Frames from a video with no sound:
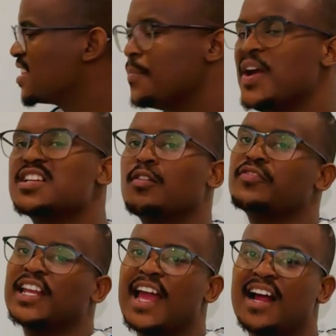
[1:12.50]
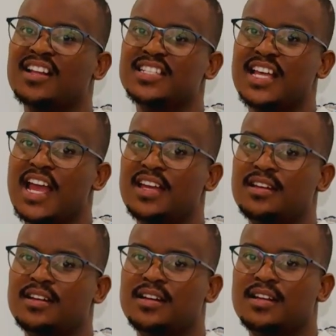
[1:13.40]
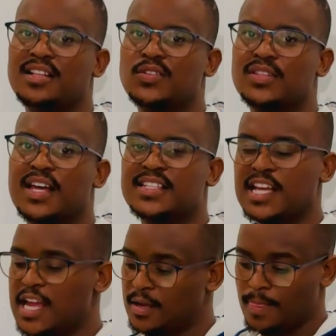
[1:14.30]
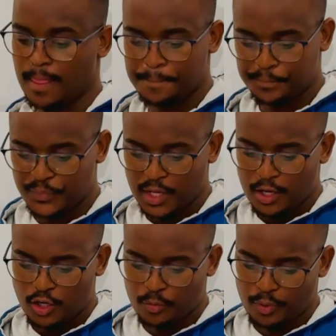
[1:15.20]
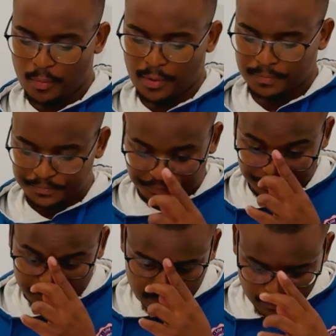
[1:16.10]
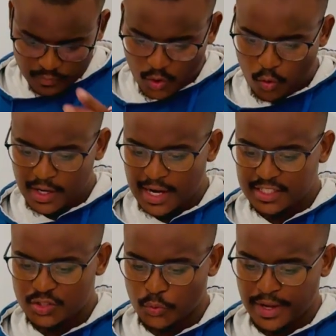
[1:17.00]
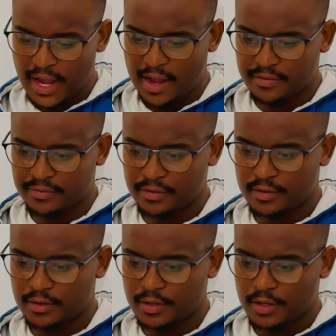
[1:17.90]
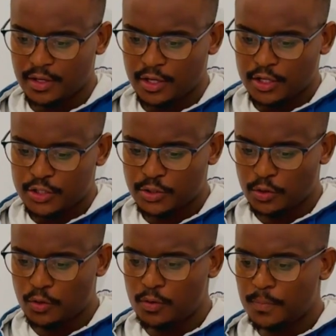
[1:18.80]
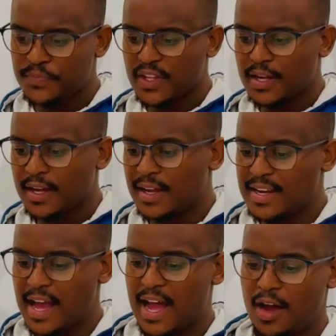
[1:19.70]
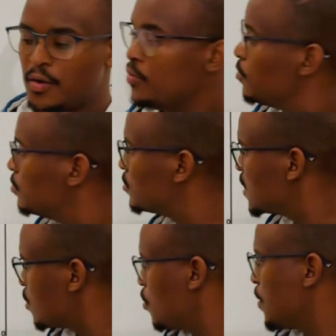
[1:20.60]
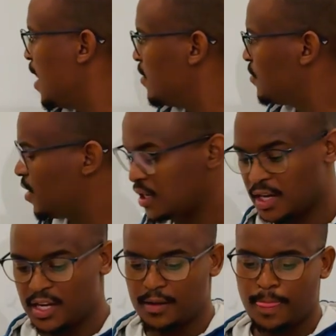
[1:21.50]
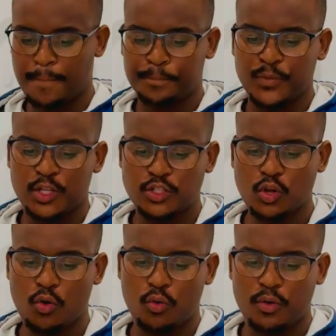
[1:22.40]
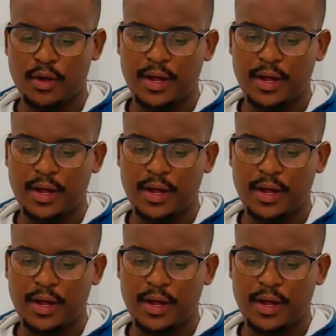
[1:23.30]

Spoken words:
the measure of that angle is A. That's what they're saying. No problem. What else do we have? So now that's all we have really. So